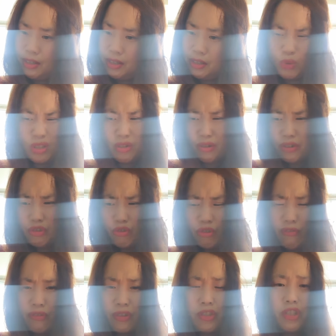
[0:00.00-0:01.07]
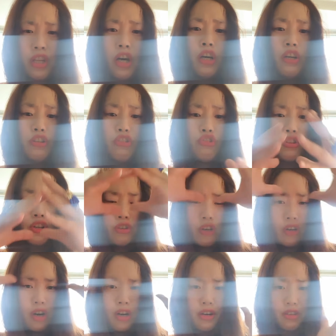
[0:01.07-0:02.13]
wondrous universe your
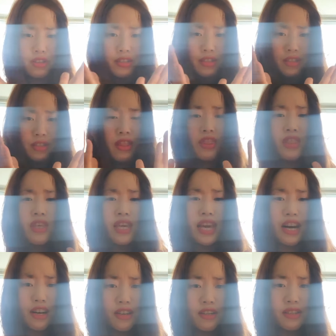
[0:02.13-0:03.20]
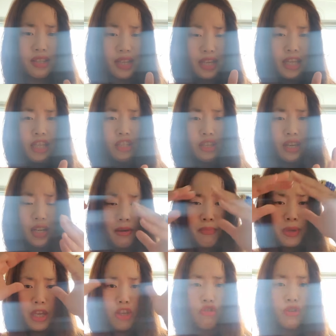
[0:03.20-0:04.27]
earth the earth is gonna be
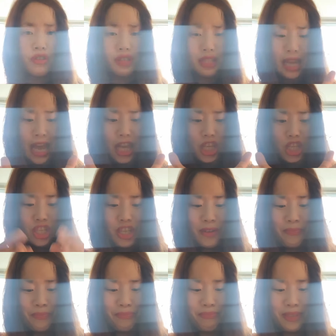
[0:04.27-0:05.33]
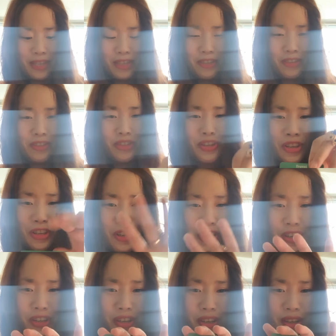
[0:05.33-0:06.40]
your stage because
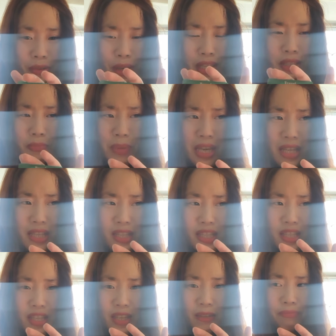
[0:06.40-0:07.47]
which means